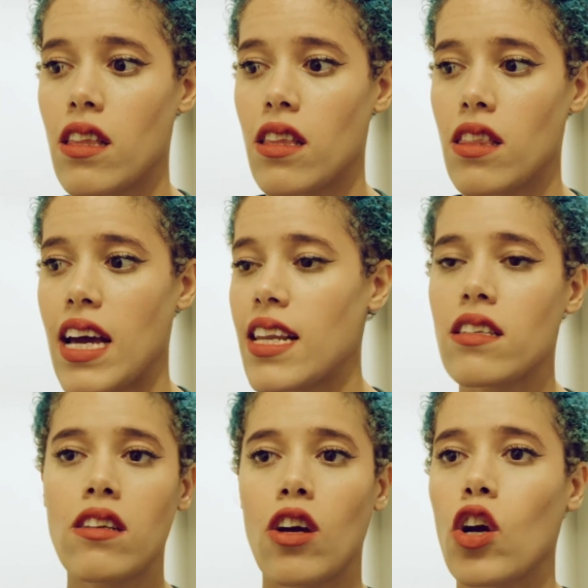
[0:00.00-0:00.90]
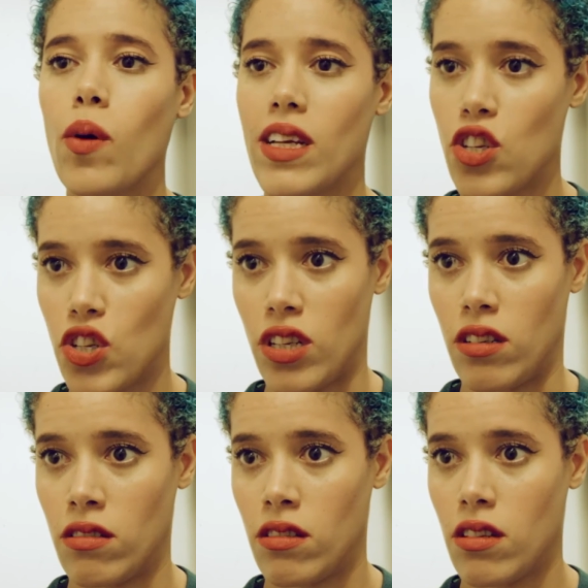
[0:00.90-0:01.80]
that isn't a
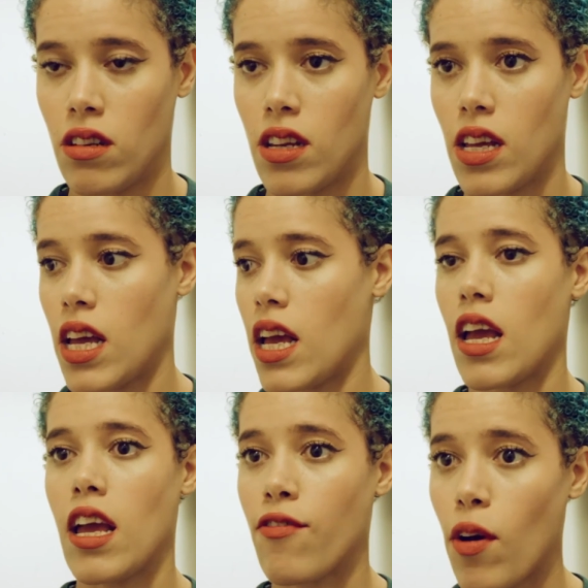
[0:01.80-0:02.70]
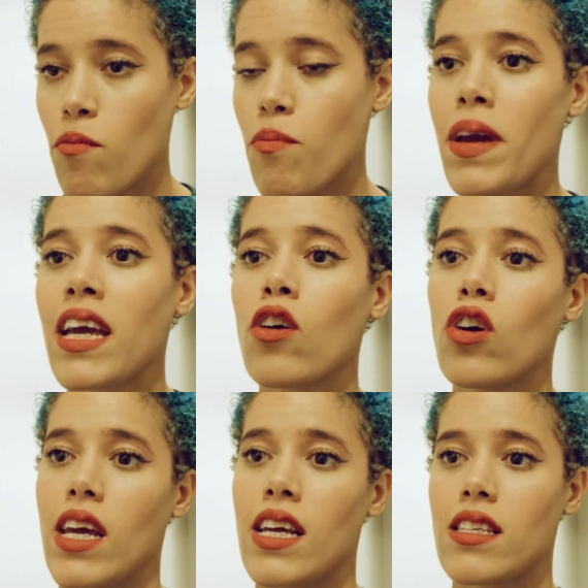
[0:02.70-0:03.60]
question. If I'm being
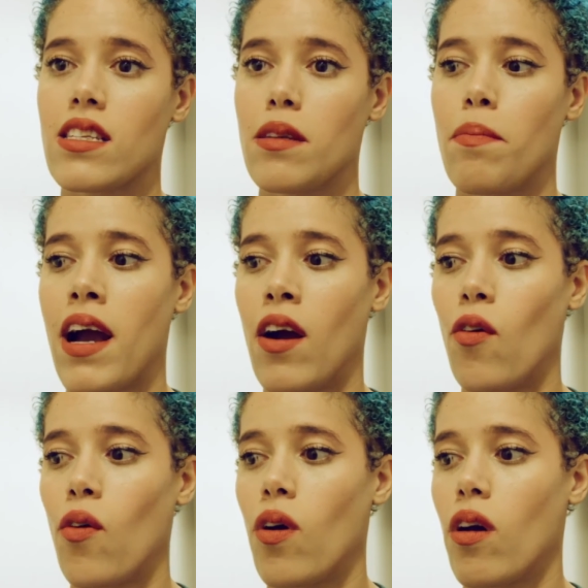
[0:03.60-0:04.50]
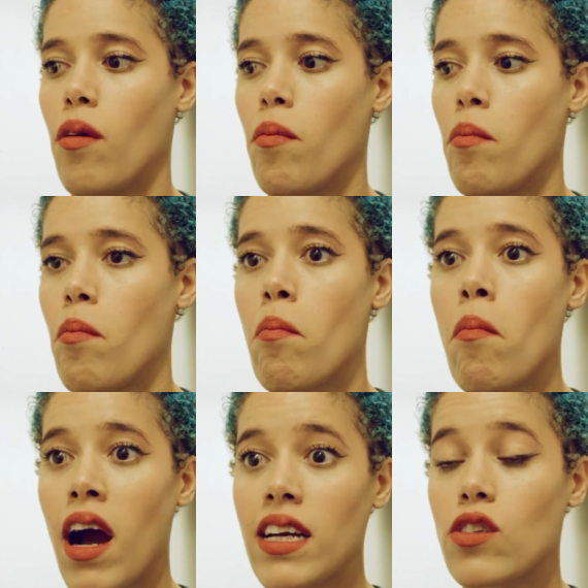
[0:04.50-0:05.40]
honest about
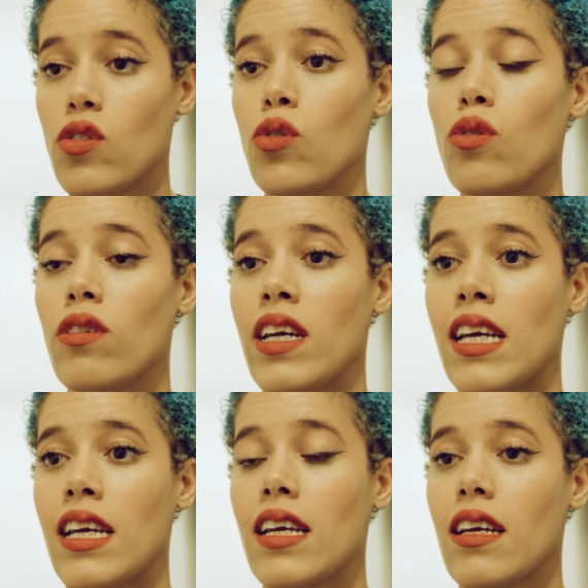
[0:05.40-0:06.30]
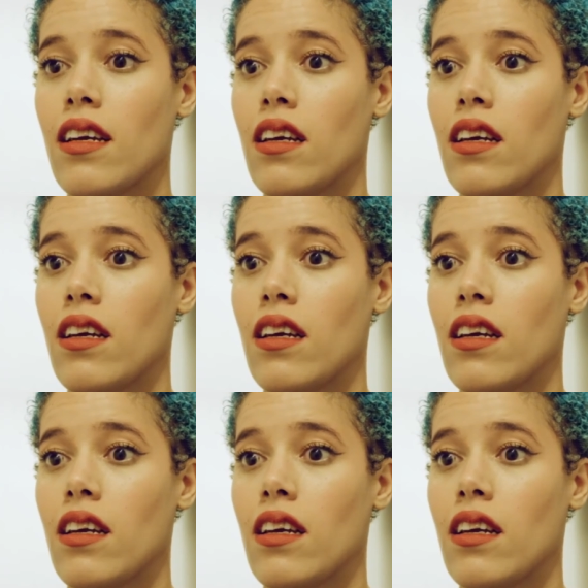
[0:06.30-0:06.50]
my story,